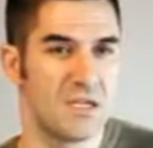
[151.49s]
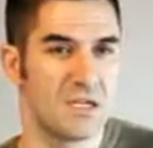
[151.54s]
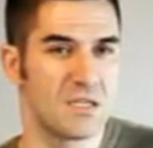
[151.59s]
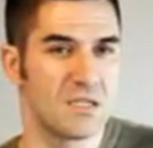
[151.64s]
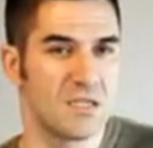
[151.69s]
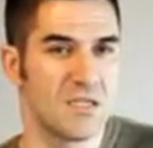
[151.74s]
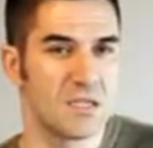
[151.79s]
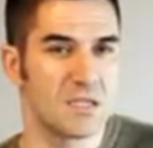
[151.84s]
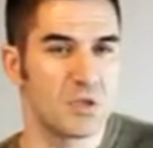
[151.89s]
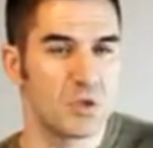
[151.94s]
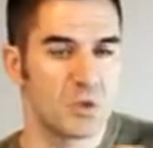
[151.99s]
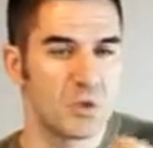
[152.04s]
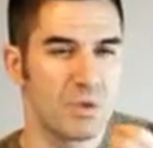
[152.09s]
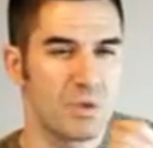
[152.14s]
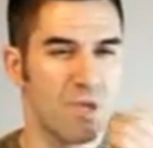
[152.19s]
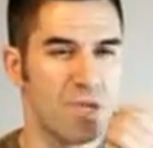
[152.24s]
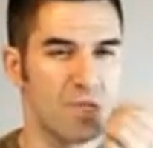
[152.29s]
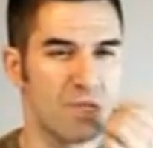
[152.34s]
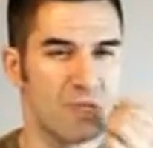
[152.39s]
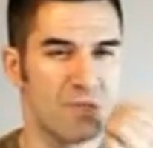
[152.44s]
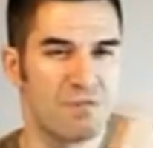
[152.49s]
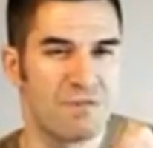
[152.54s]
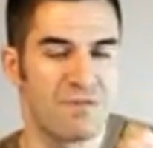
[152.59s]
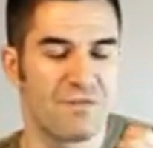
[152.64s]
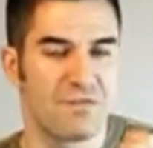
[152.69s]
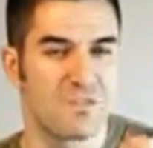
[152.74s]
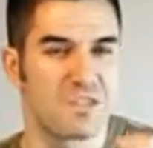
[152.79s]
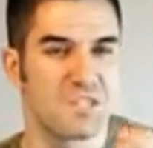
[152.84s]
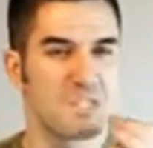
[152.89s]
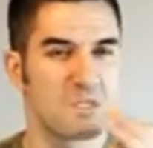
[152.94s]
that creative
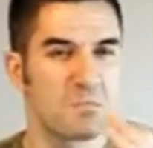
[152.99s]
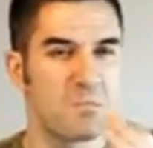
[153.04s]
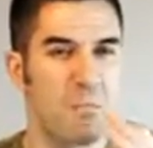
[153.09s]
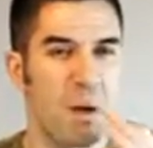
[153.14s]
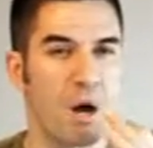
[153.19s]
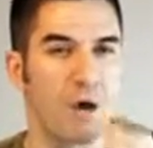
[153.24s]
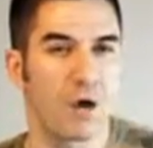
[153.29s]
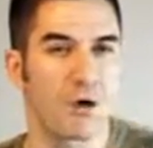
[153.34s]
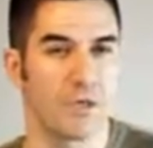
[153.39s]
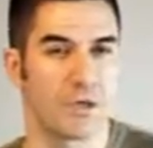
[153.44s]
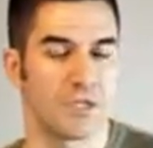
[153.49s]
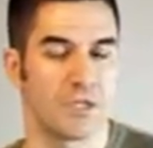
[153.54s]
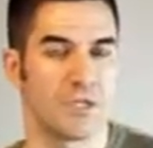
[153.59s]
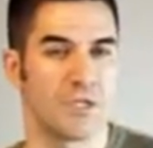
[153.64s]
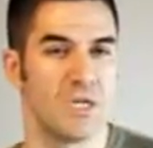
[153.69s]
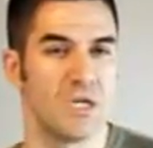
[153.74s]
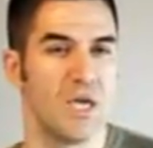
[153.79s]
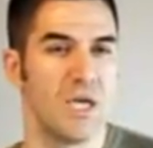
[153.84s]
spark,